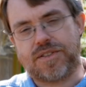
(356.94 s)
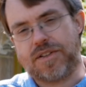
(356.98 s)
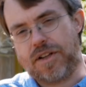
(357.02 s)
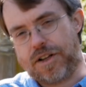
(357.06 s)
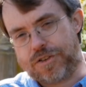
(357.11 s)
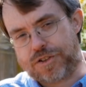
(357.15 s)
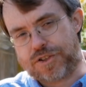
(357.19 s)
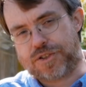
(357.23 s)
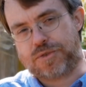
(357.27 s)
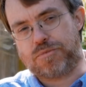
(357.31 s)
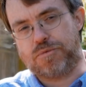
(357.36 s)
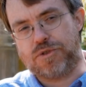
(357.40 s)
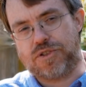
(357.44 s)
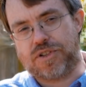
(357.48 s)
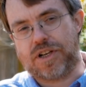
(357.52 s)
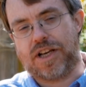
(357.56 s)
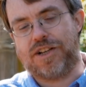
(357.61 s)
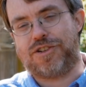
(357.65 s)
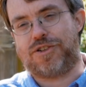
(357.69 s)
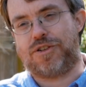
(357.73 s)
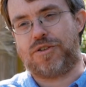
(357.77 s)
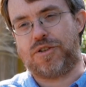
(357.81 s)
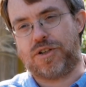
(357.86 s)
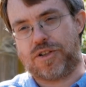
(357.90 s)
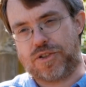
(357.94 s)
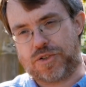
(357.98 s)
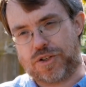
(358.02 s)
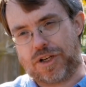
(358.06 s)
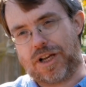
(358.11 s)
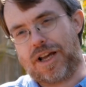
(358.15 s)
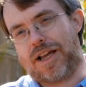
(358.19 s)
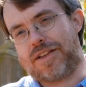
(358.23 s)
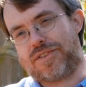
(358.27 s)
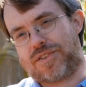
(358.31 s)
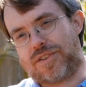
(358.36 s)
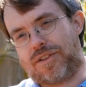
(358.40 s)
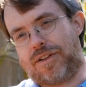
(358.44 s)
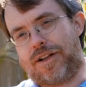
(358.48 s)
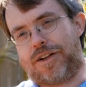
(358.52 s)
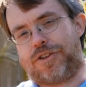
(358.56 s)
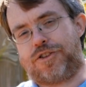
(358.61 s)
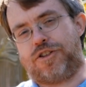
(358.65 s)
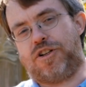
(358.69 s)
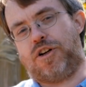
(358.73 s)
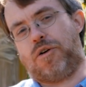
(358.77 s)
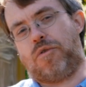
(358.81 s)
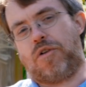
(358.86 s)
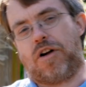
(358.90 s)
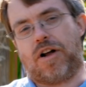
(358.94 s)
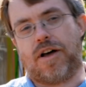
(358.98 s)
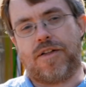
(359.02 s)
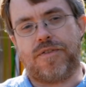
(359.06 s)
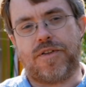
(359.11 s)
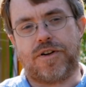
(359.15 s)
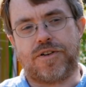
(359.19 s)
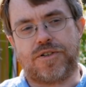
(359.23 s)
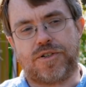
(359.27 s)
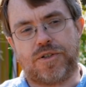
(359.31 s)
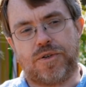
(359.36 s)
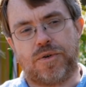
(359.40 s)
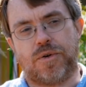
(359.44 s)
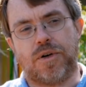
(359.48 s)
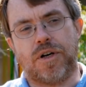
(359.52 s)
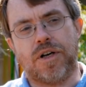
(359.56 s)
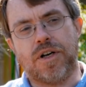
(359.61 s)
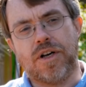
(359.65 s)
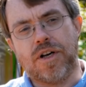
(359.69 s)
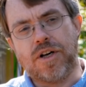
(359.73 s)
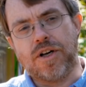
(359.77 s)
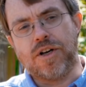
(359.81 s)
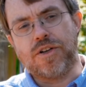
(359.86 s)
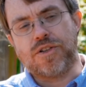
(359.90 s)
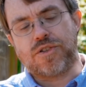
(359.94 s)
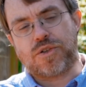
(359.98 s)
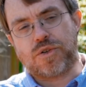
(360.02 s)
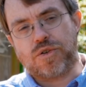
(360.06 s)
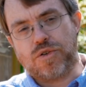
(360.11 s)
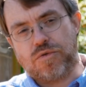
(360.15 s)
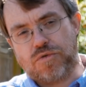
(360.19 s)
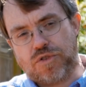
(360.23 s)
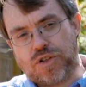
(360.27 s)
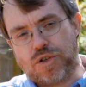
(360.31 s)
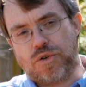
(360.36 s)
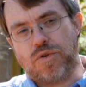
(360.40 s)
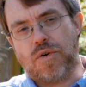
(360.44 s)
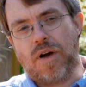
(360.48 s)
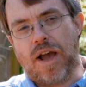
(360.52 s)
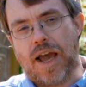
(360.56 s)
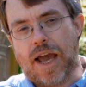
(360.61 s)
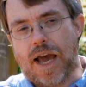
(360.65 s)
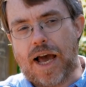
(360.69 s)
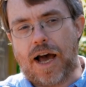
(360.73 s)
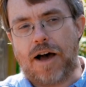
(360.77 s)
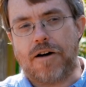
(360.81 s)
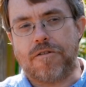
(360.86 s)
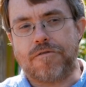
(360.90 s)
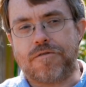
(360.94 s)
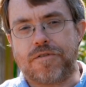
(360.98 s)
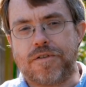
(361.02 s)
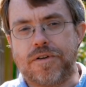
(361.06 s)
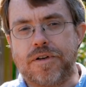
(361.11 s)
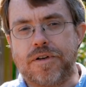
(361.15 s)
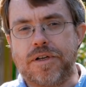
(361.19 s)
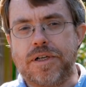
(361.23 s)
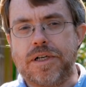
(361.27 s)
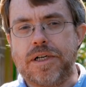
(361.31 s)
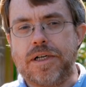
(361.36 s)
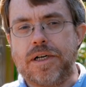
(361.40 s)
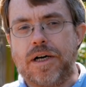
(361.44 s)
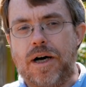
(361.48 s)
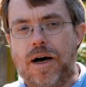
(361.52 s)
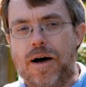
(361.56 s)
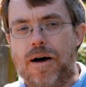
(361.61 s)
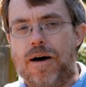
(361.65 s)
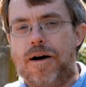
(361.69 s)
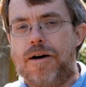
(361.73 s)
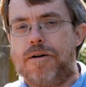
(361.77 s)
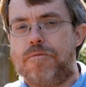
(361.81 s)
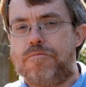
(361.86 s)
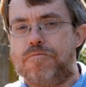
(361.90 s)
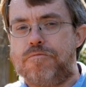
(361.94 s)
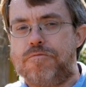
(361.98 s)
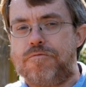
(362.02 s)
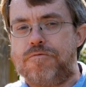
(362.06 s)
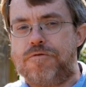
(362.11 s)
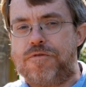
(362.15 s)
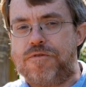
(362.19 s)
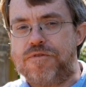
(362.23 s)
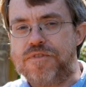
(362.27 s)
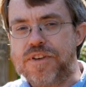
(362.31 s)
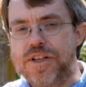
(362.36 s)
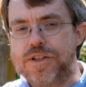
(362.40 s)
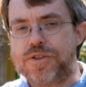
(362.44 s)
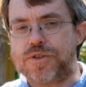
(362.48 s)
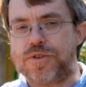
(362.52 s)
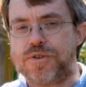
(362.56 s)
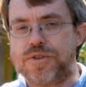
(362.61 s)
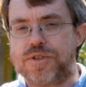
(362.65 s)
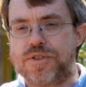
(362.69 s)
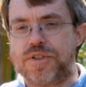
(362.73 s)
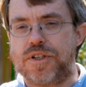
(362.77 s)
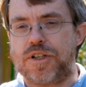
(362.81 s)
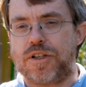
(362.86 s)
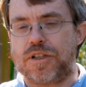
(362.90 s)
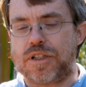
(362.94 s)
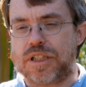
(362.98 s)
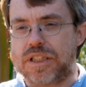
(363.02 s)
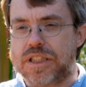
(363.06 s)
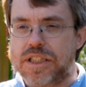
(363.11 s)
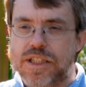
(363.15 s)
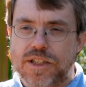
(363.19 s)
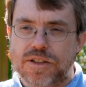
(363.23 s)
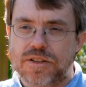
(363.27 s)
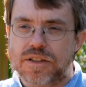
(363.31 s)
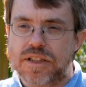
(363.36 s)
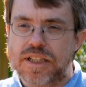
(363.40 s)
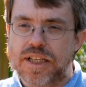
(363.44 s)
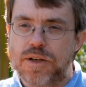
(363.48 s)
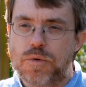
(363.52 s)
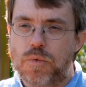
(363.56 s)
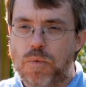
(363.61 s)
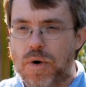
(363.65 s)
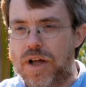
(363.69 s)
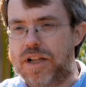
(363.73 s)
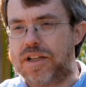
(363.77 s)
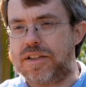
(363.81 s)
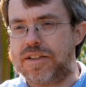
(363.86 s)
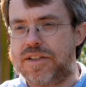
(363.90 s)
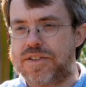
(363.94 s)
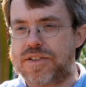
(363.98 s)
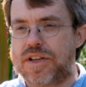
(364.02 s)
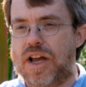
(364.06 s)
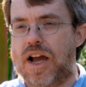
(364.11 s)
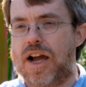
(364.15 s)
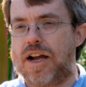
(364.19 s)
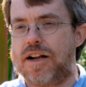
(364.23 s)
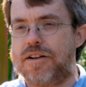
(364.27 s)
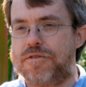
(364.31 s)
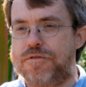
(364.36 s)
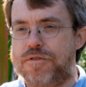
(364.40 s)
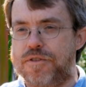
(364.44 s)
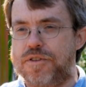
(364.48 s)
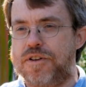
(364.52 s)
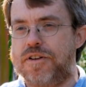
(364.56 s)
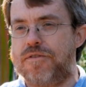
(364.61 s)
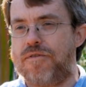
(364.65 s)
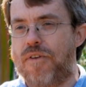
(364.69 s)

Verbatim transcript: It's not just mutation, because you got selection going on there too. So you do have features that are clearly well designed for the